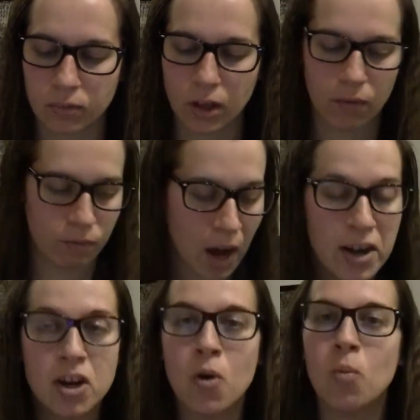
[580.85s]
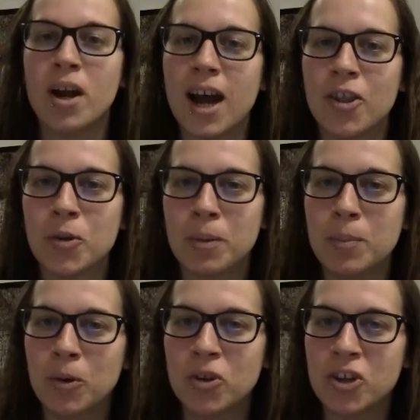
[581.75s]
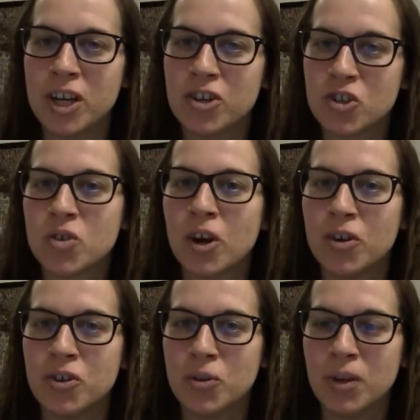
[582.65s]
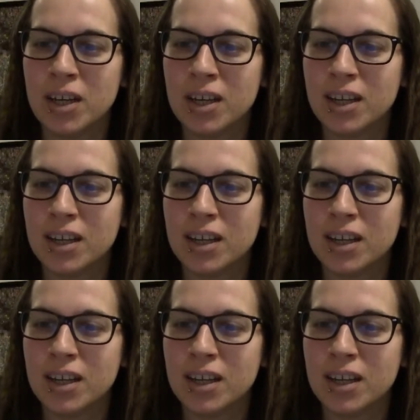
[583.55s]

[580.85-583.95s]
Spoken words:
Find out what other people in your industry aren't doing.